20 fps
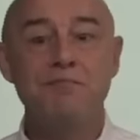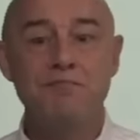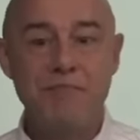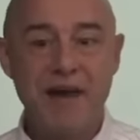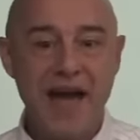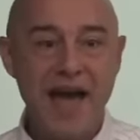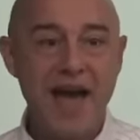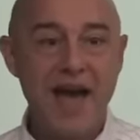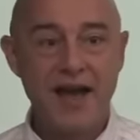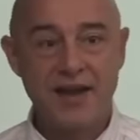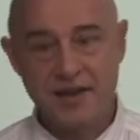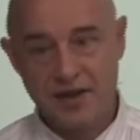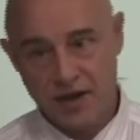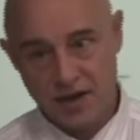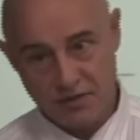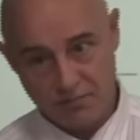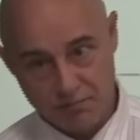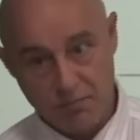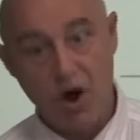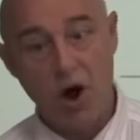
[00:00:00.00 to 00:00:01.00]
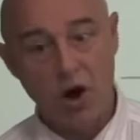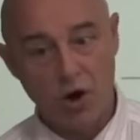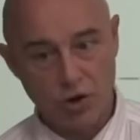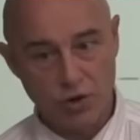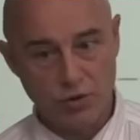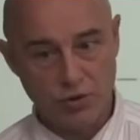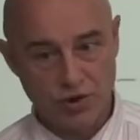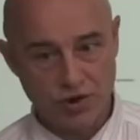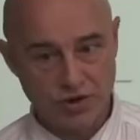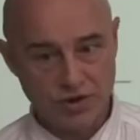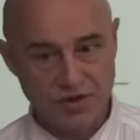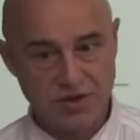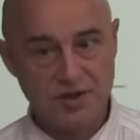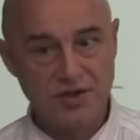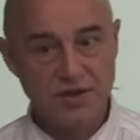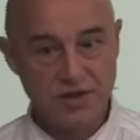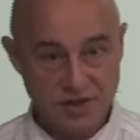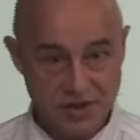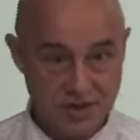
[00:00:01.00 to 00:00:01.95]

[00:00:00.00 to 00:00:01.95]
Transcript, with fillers: bad borrowers.